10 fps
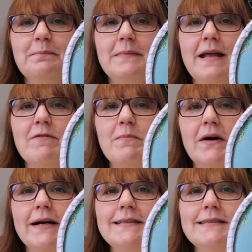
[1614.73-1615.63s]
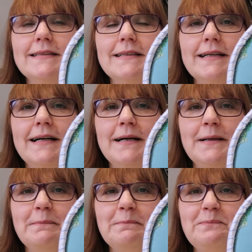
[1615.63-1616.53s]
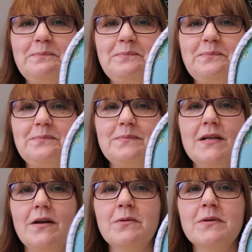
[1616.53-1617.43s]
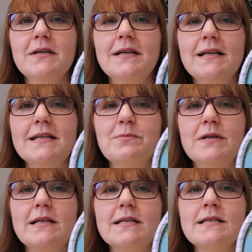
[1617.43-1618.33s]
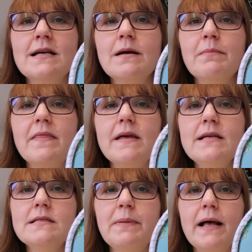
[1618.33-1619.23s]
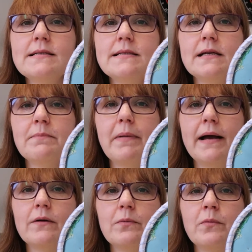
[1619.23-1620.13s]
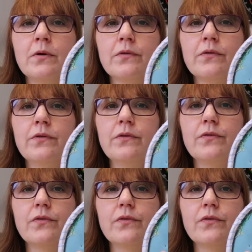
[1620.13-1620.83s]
Never mind, you know, it is what it is. But these plastic back ones,